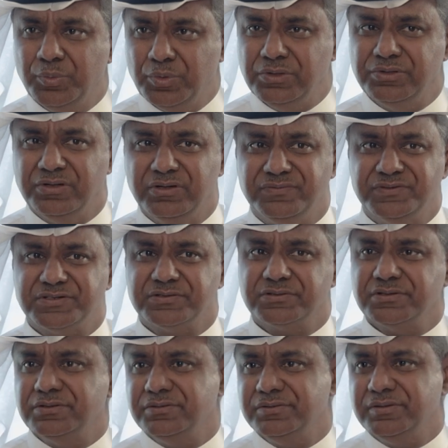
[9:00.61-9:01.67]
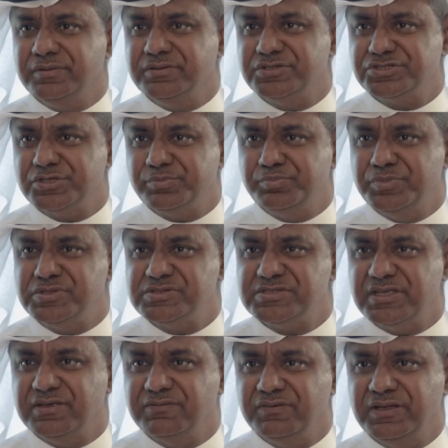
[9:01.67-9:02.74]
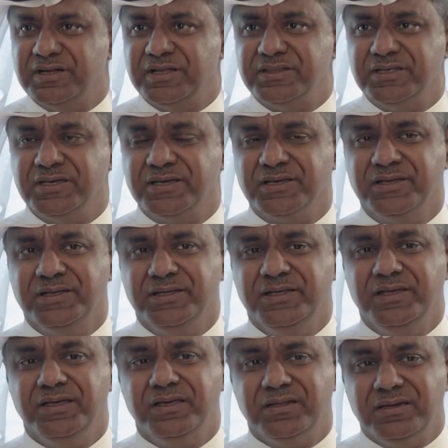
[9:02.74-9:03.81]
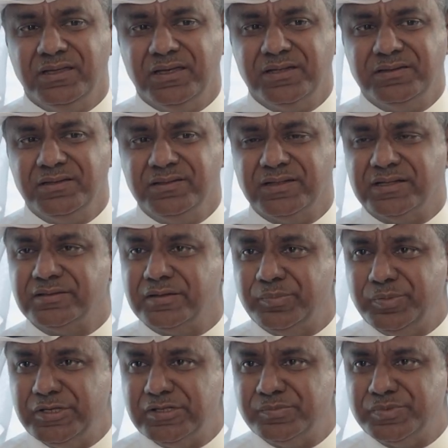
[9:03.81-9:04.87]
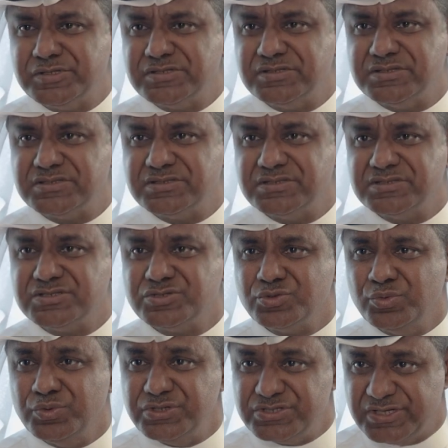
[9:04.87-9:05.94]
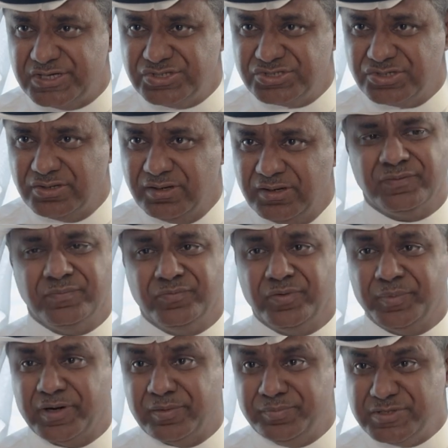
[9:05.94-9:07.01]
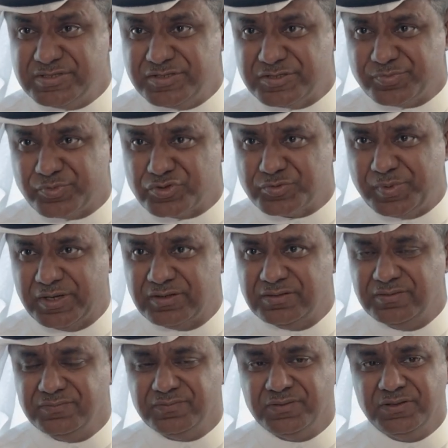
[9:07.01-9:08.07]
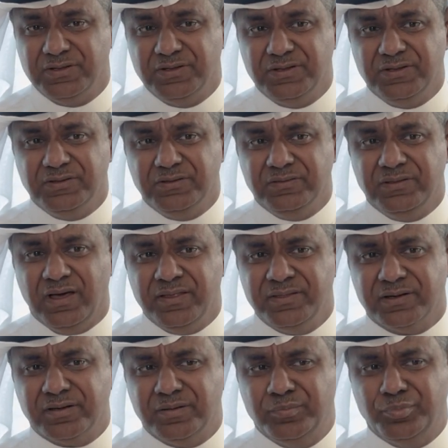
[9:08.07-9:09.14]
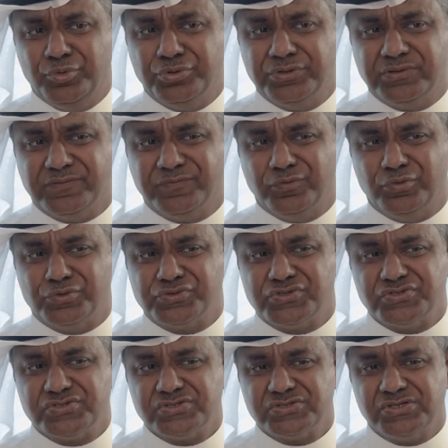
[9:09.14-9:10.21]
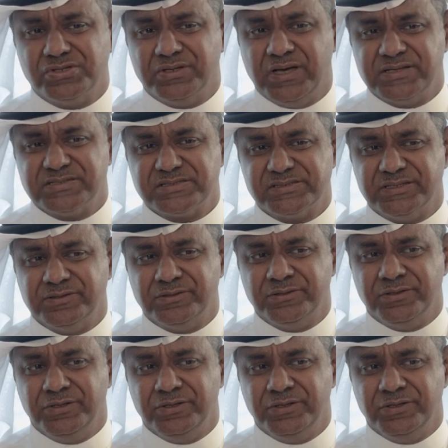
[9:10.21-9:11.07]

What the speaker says: will deliver the shipment safely. And I think creating that repeat business is so essential from our business perspective. The other component, of course, is, as I said,